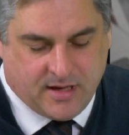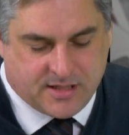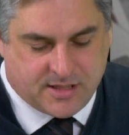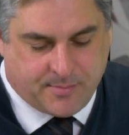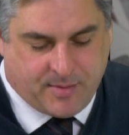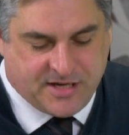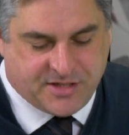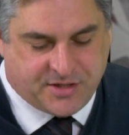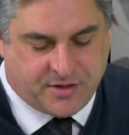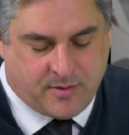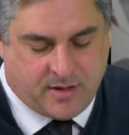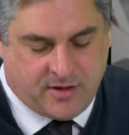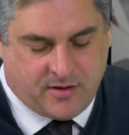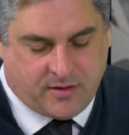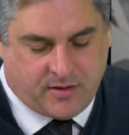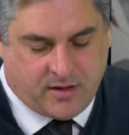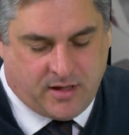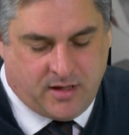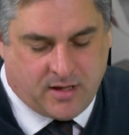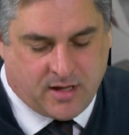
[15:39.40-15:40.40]
so basically the,
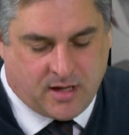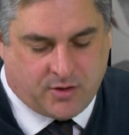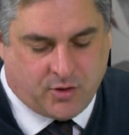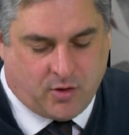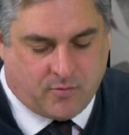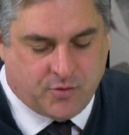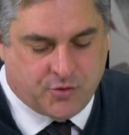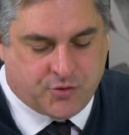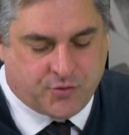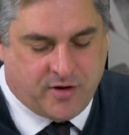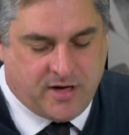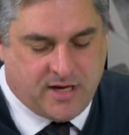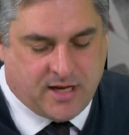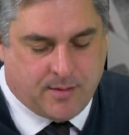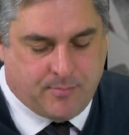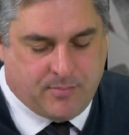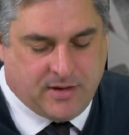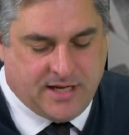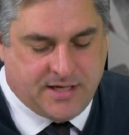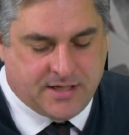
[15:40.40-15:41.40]
the uh, Coventry uh,
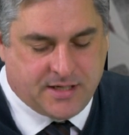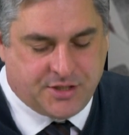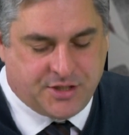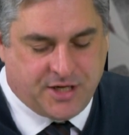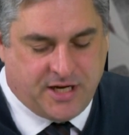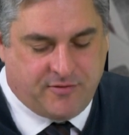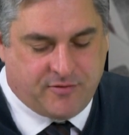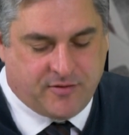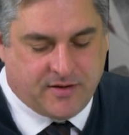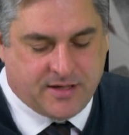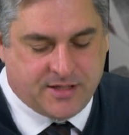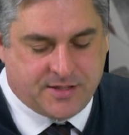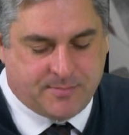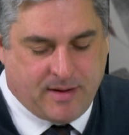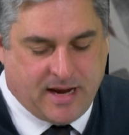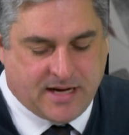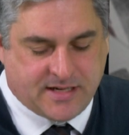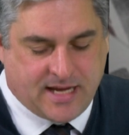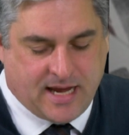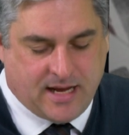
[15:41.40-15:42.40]
Chief
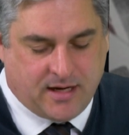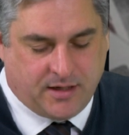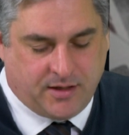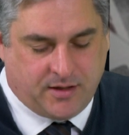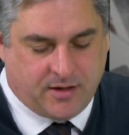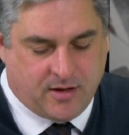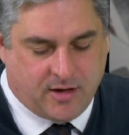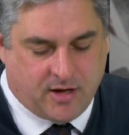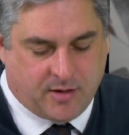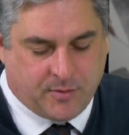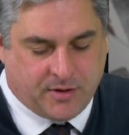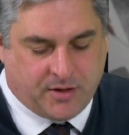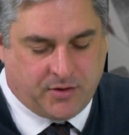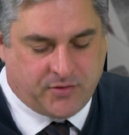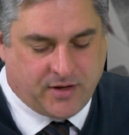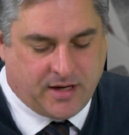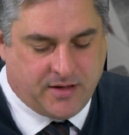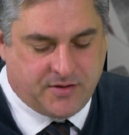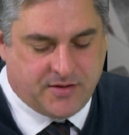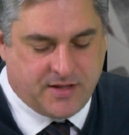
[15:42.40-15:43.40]
Inspector Helen Kirkman has
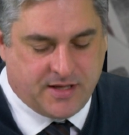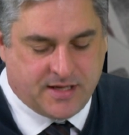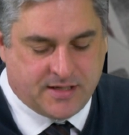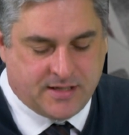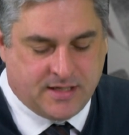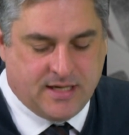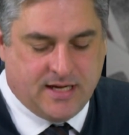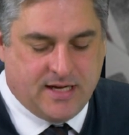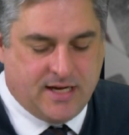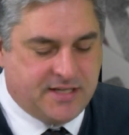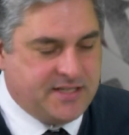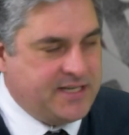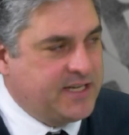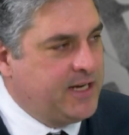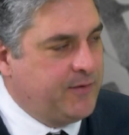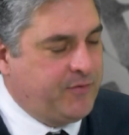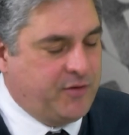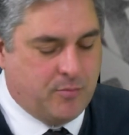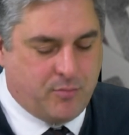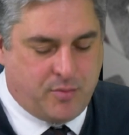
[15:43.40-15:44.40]
said that a
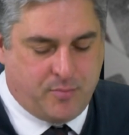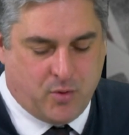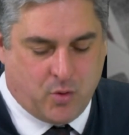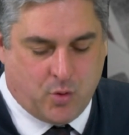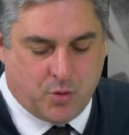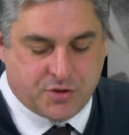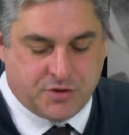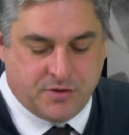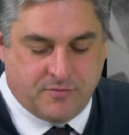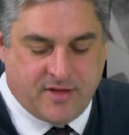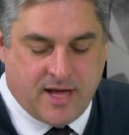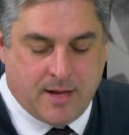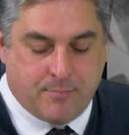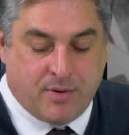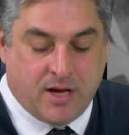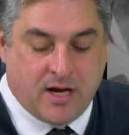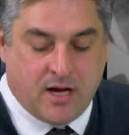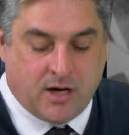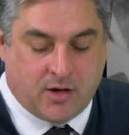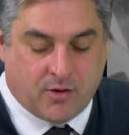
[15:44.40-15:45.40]
significant proportion of their
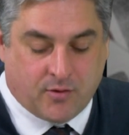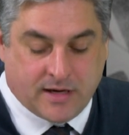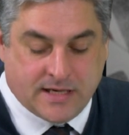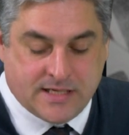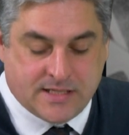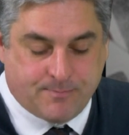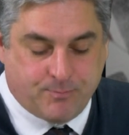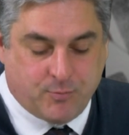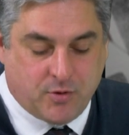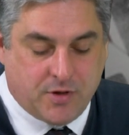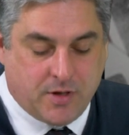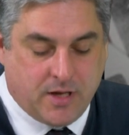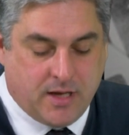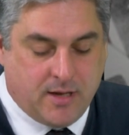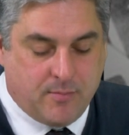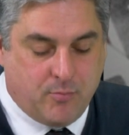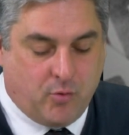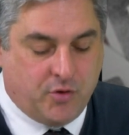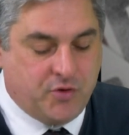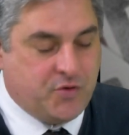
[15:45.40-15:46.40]
burglaries,
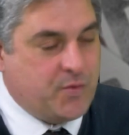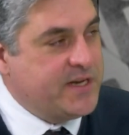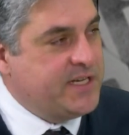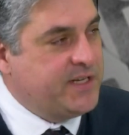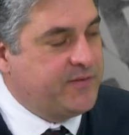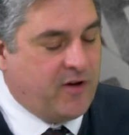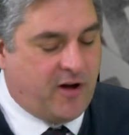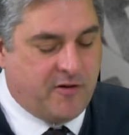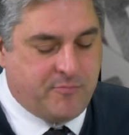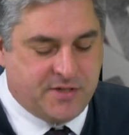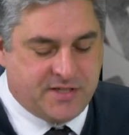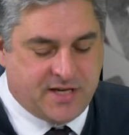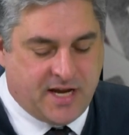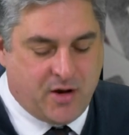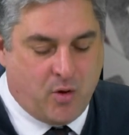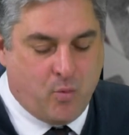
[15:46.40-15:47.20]
more than twenty-five percent, are